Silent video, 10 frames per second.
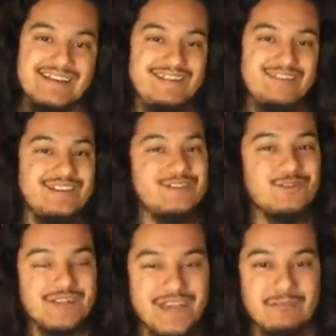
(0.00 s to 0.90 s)
in your
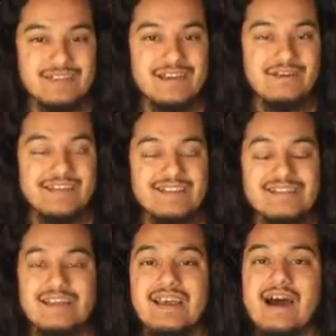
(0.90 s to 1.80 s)
digital cameras nowadays.